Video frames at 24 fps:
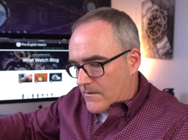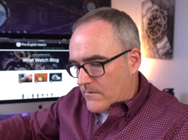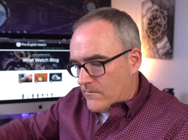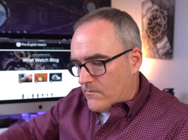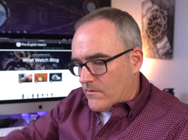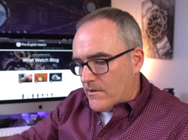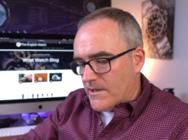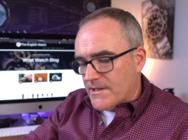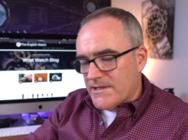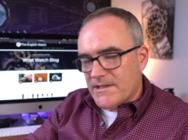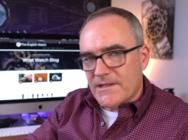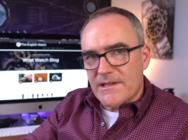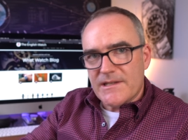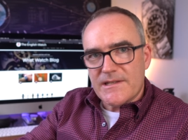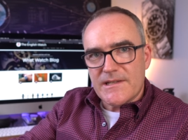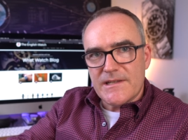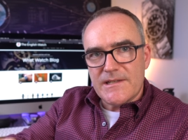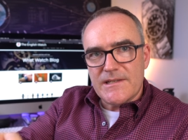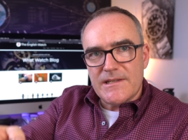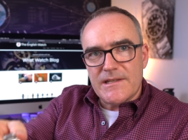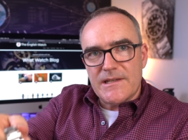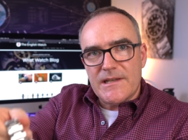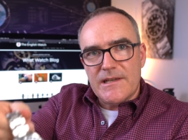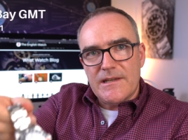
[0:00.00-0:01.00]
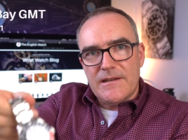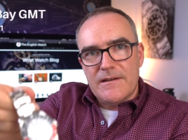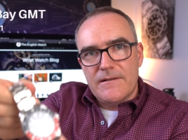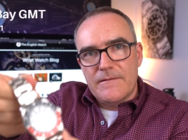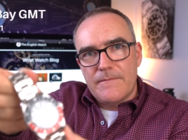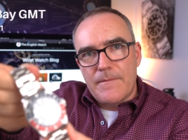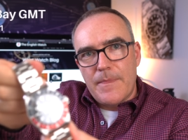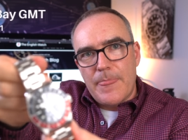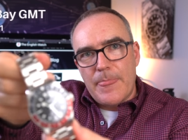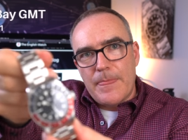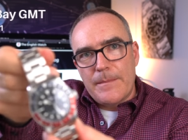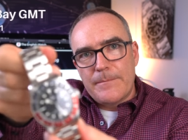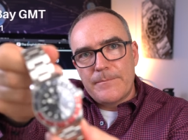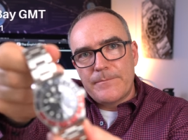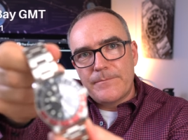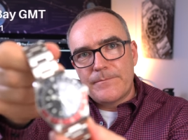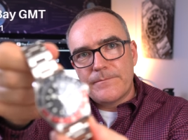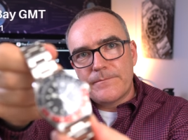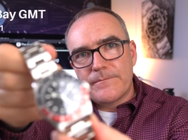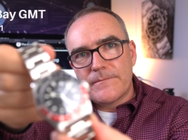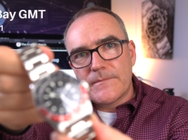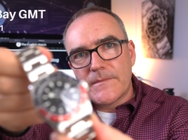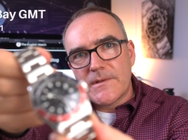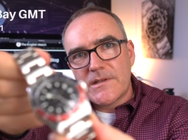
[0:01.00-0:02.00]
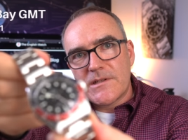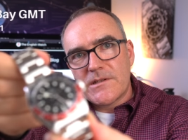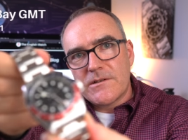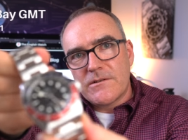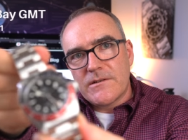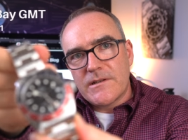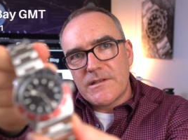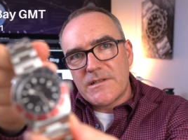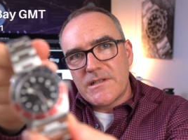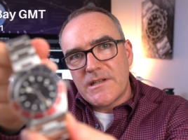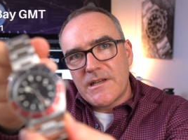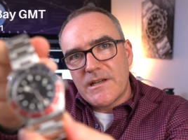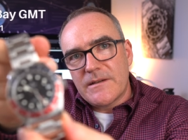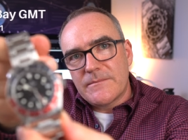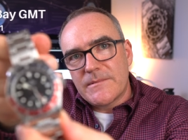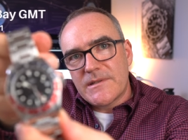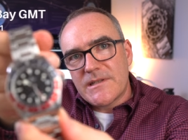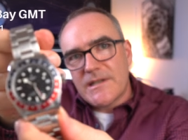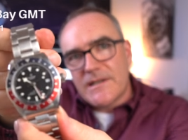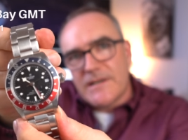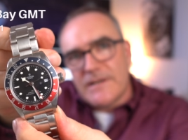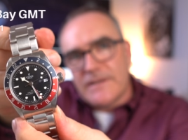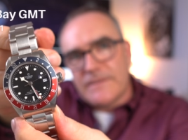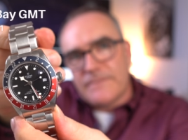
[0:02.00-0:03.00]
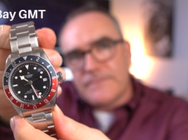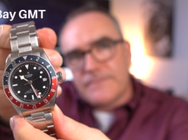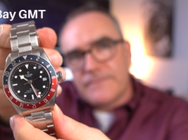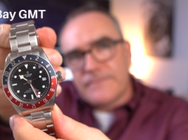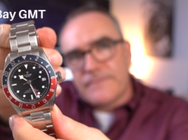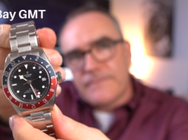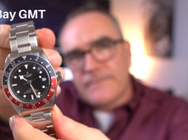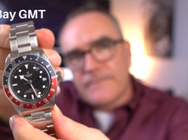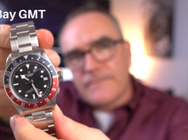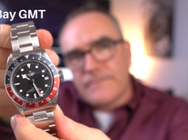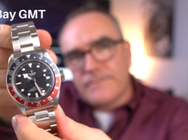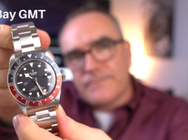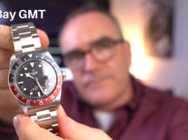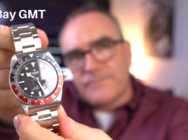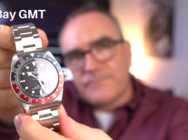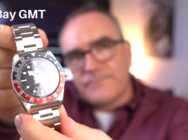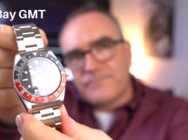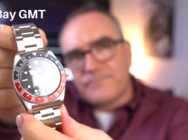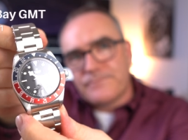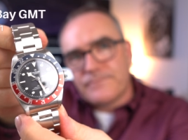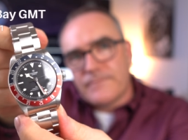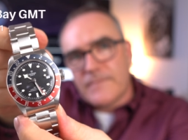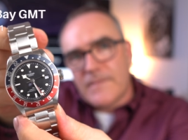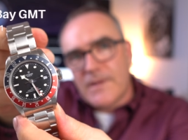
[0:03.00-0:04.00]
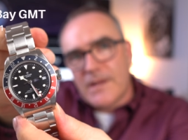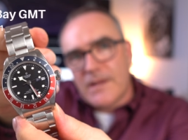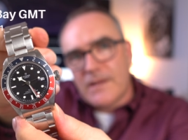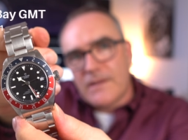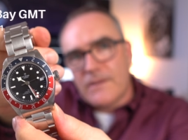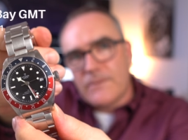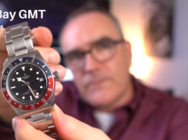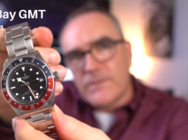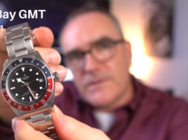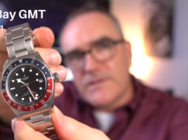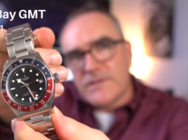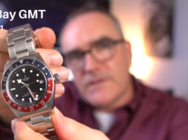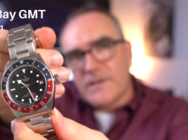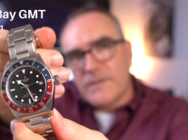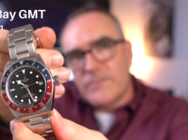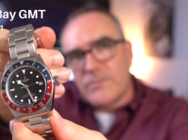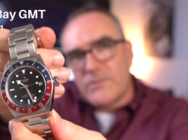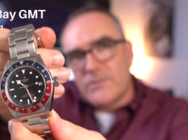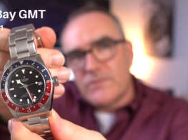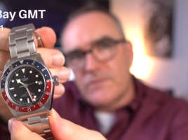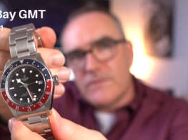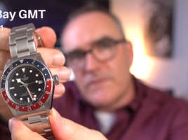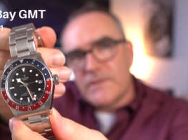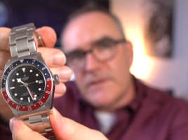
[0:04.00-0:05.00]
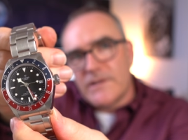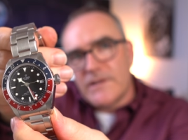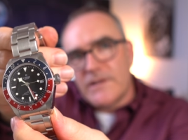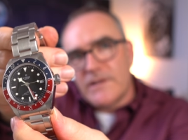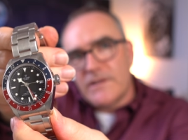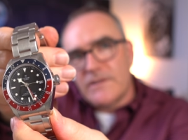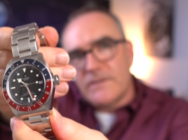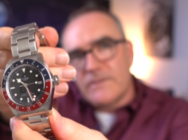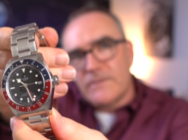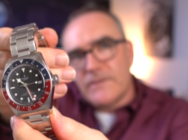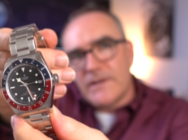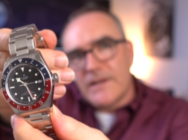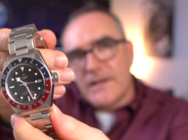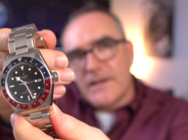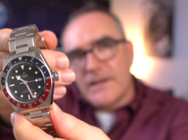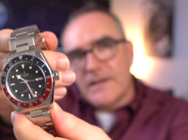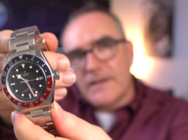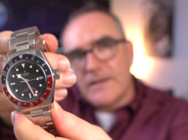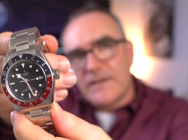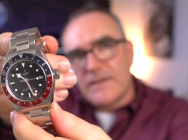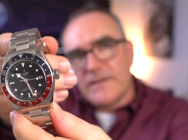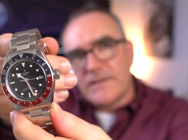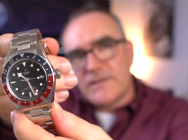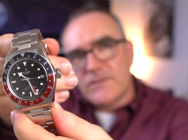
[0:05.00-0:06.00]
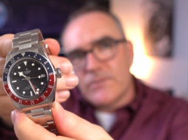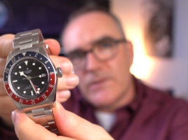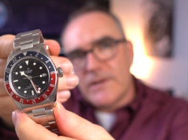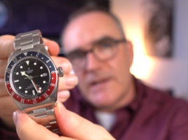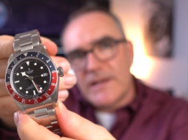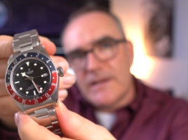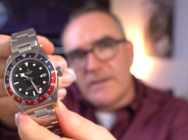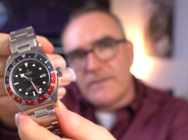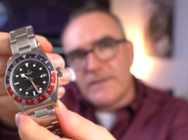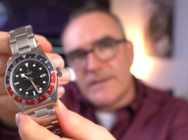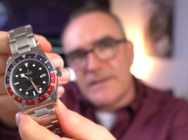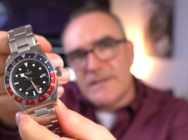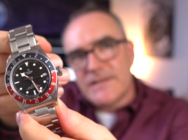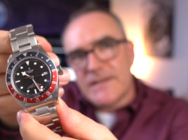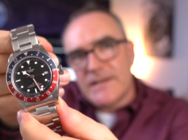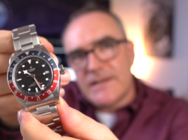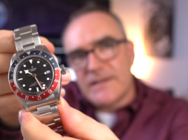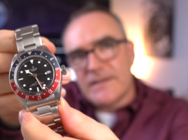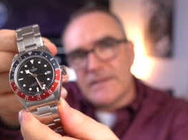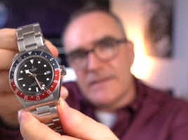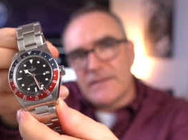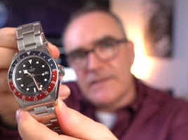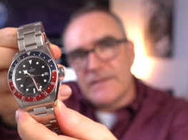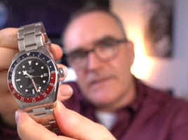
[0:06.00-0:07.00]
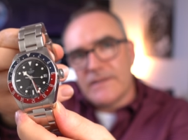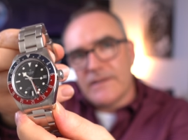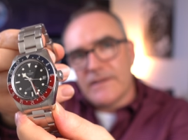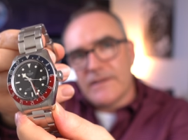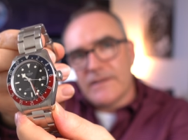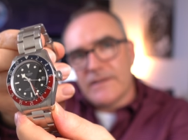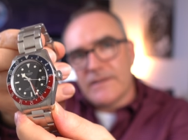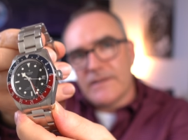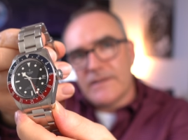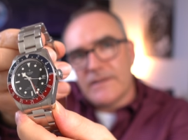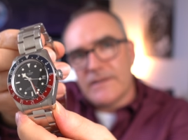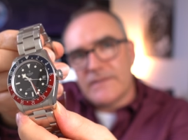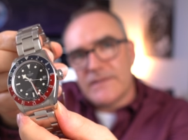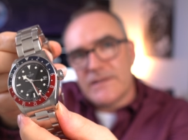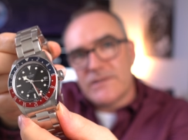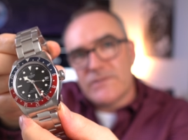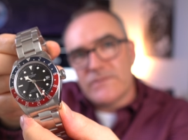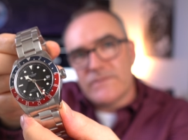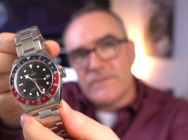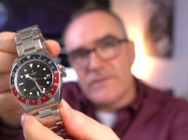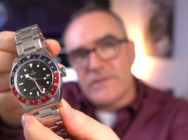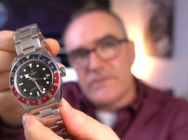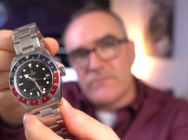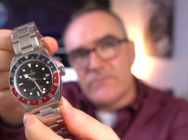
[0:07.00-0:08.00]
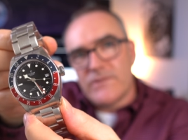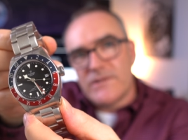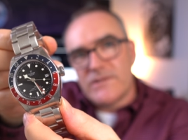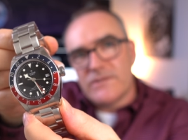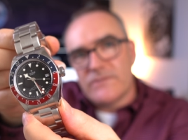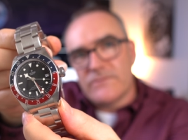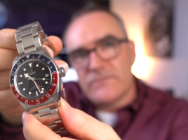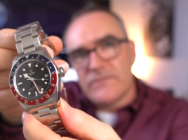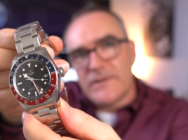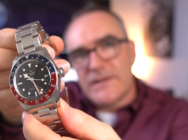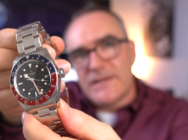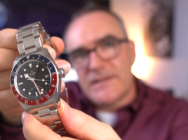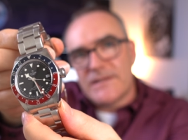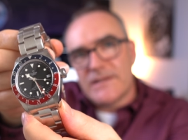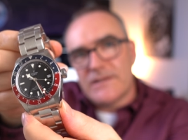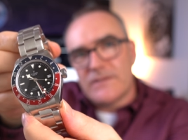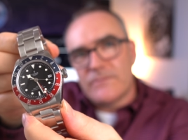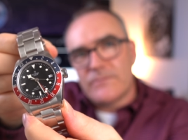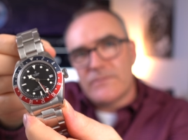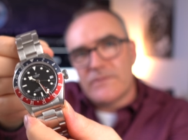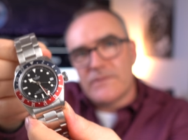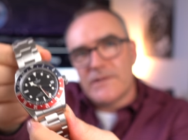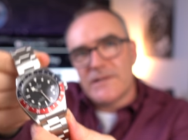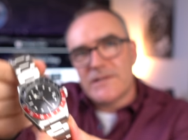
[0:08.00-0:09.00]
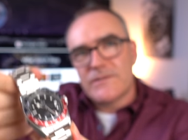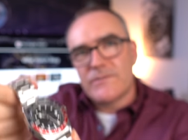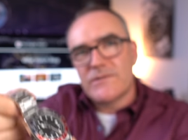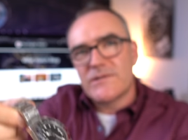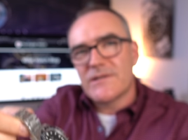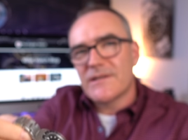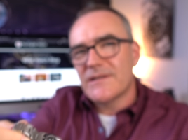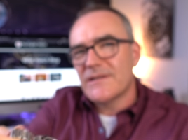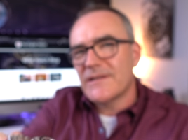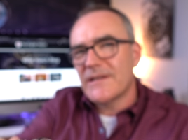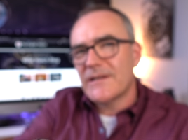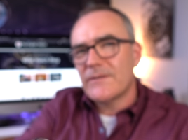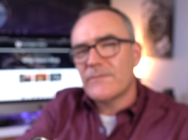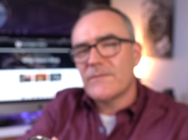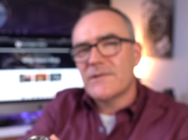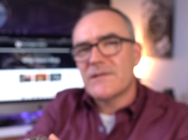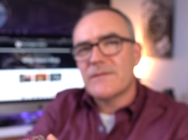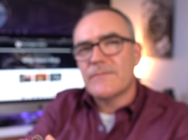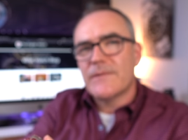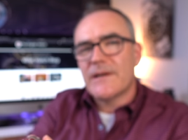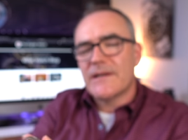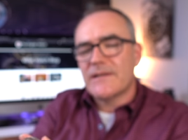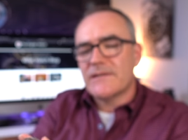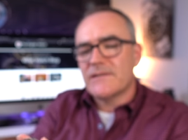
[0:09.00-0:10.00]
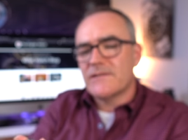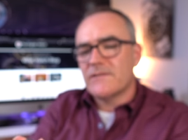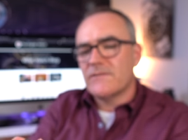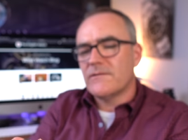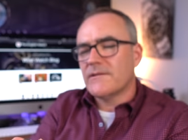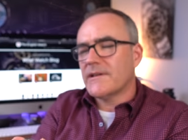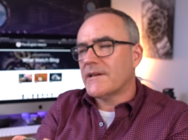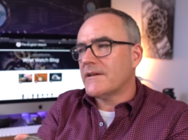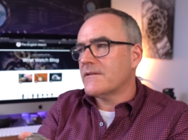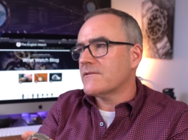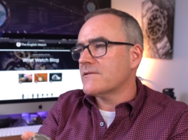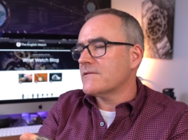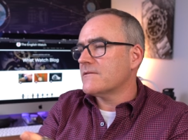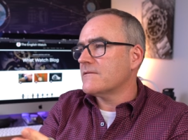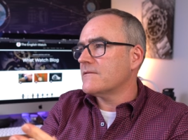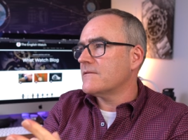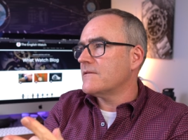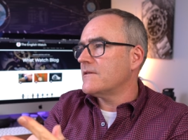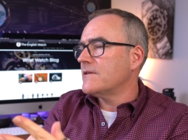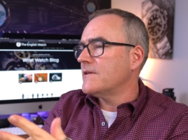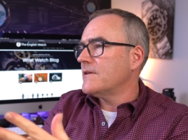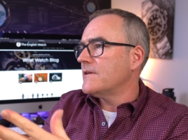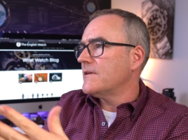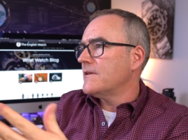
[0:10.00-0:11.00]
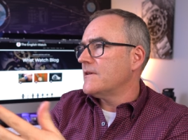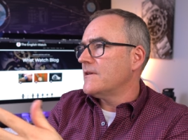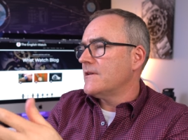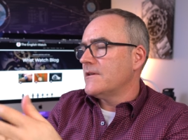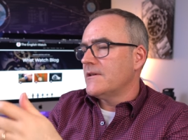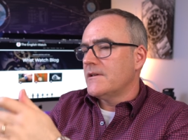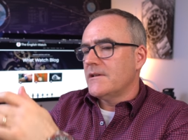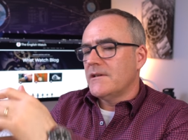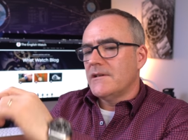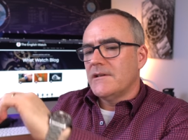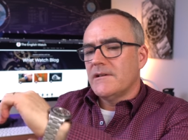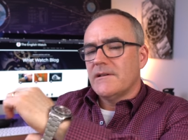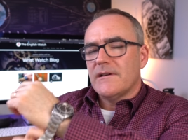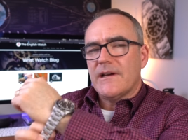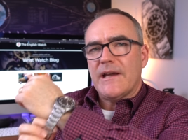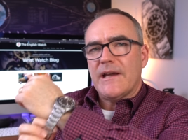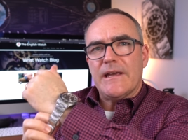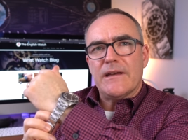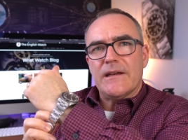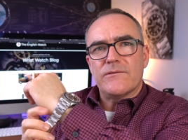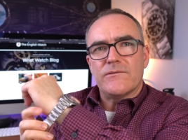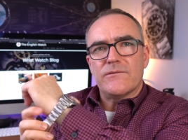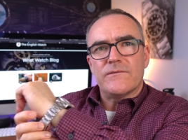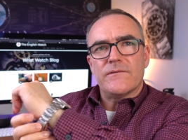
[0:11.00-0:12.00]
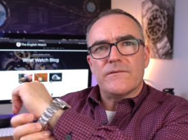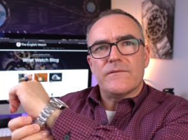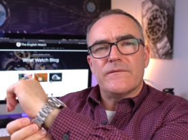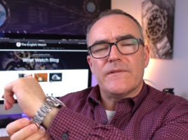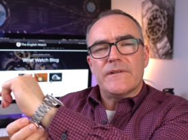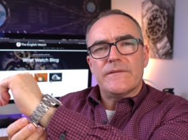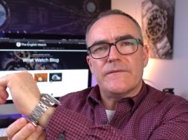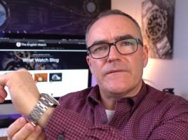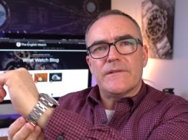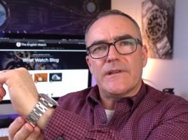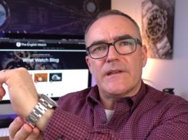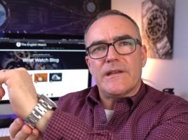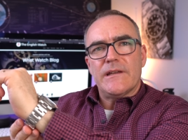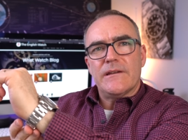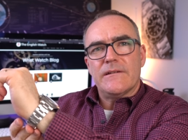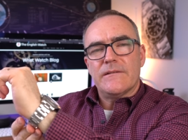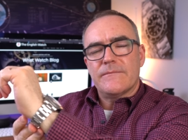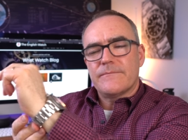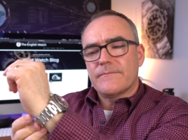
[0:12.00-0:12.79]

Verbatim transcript: Right, so this is the Tudor GMT, which I bought new in 2019. Uh, this was for the original retail price, which I think was about 2,850.